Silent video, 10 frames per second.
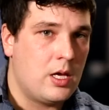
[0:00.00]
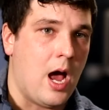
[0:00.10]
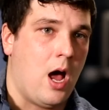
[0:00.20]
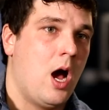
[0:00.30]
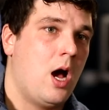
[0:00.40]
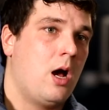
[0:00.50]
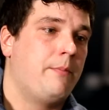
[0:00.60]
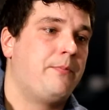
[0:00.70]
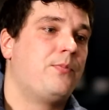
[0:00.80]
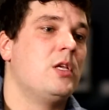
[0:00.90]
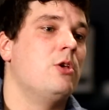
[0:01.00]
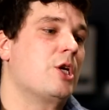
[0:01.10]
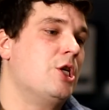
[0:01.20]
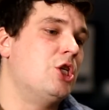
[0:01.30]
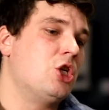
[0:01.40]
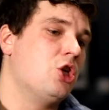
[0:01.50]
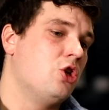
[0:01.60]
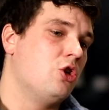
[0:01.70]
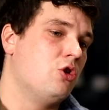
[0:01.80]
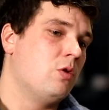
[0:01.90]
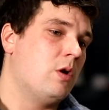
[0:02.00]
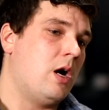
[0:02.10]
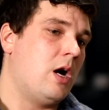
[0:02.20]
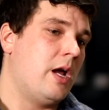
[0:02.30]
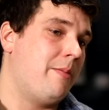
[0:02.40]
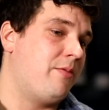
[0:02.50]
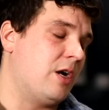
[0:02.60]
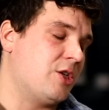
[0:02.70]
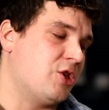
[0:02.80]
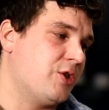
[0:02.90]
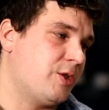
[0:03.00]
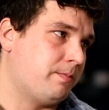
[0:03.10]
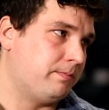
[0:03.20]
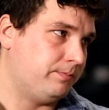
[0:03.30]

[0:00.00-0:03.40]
Yeah, you can do hip thrusters,